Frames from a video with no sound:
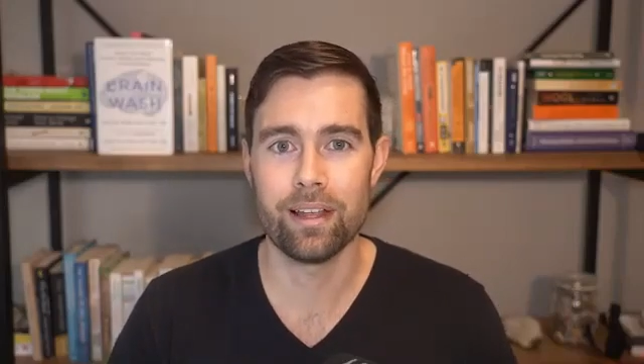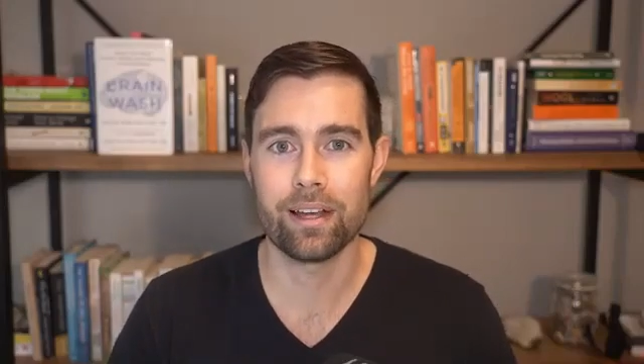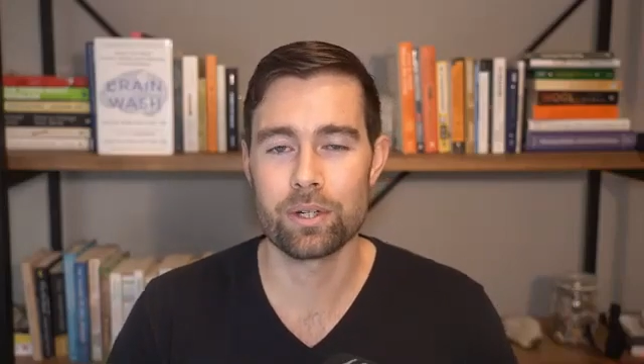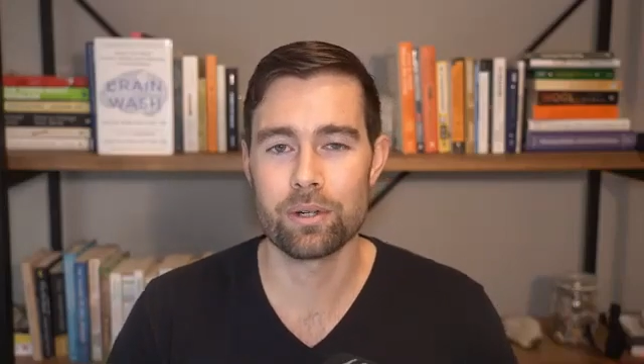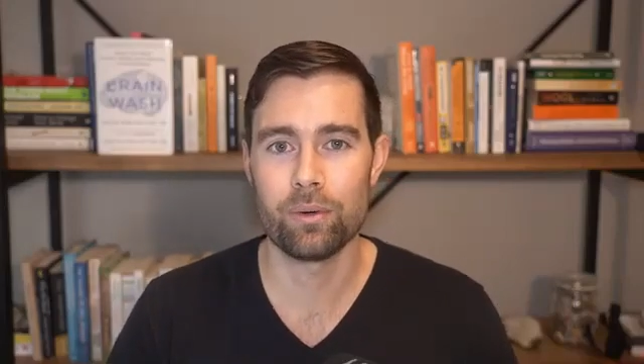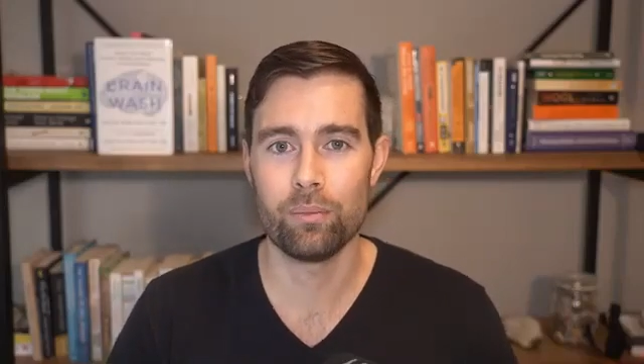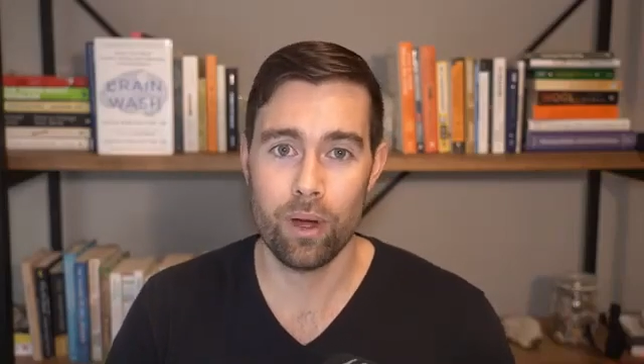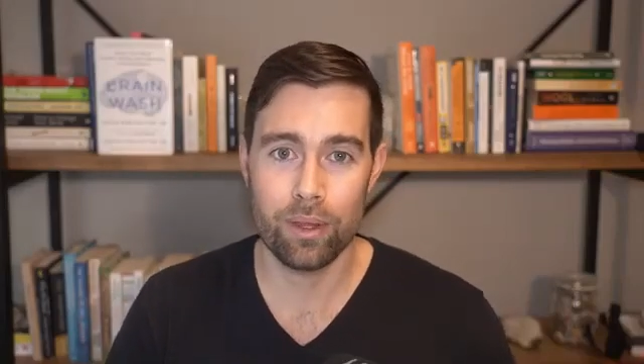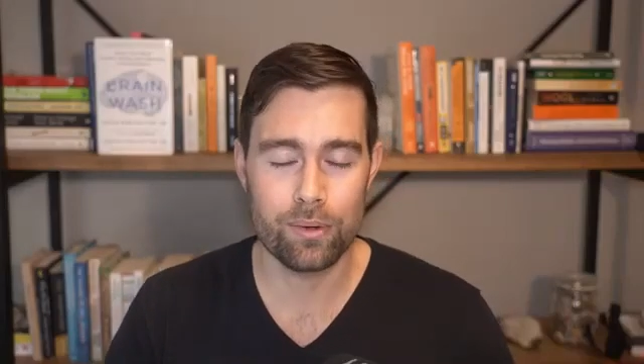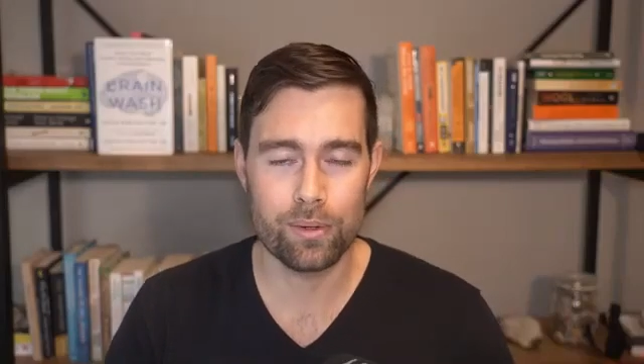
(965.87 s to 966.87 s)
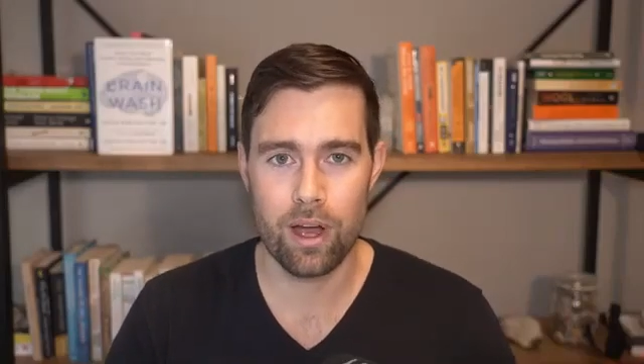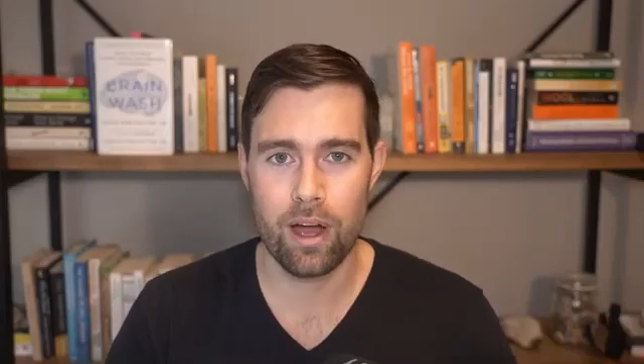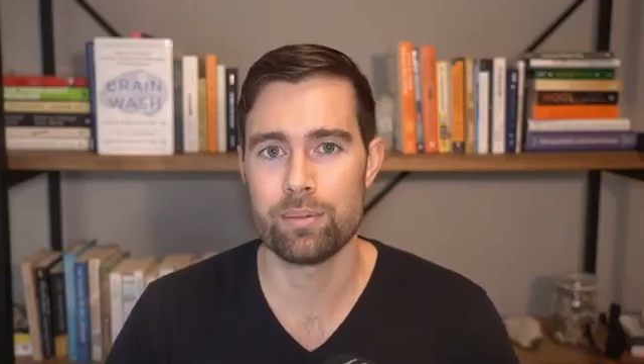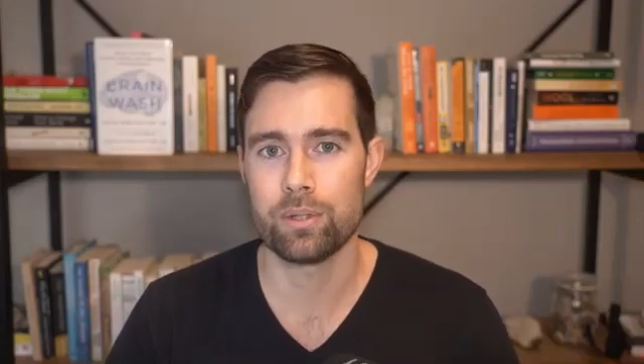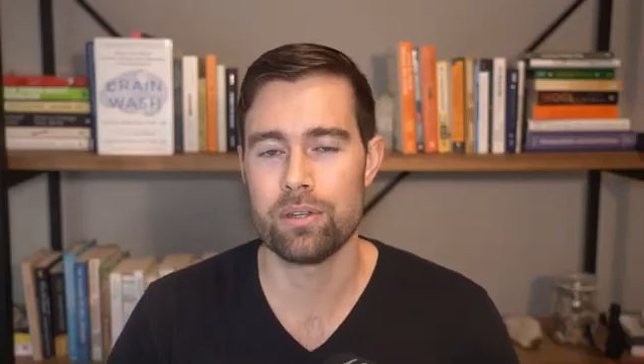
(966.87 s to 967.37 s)
lecture on what those
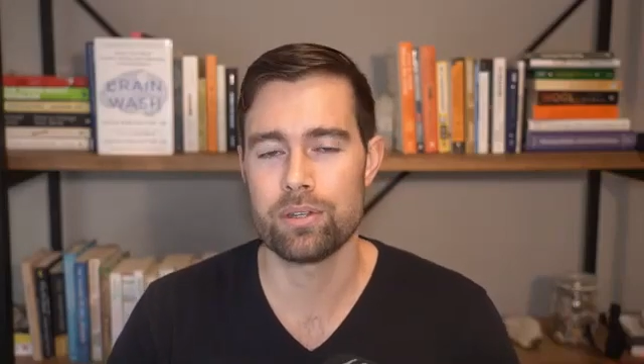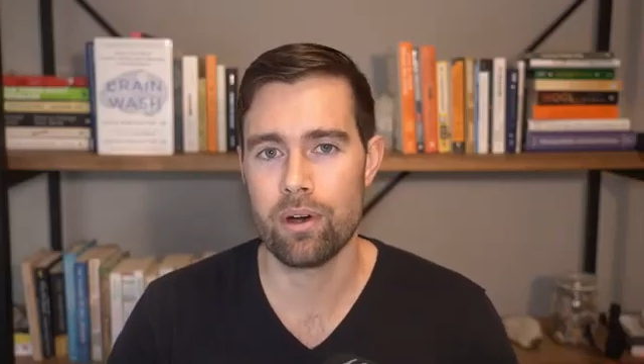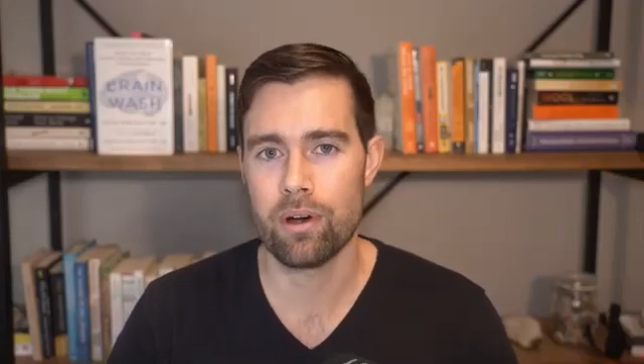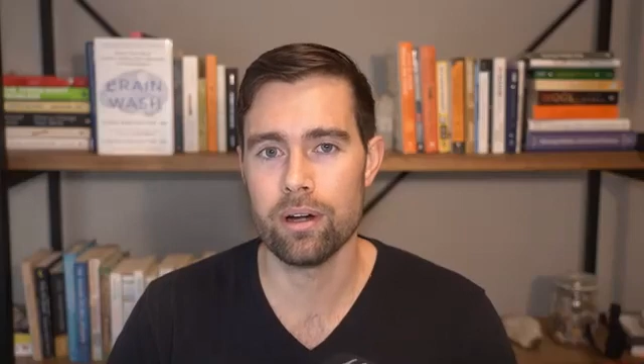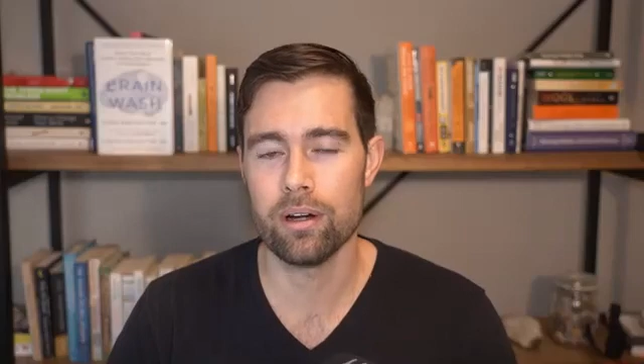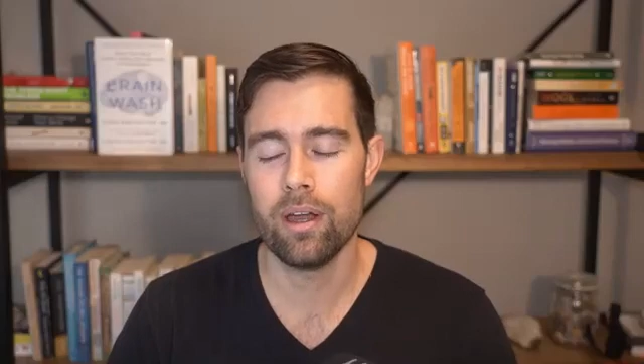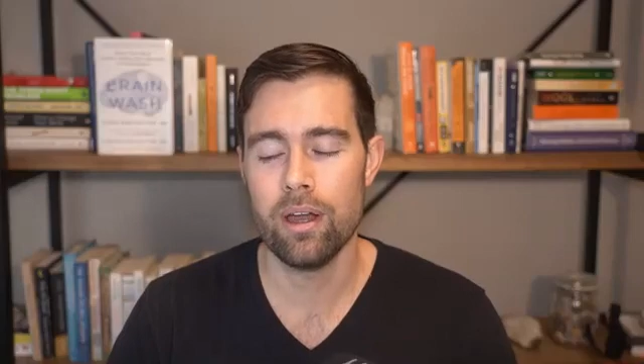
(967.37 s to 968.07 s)
options are,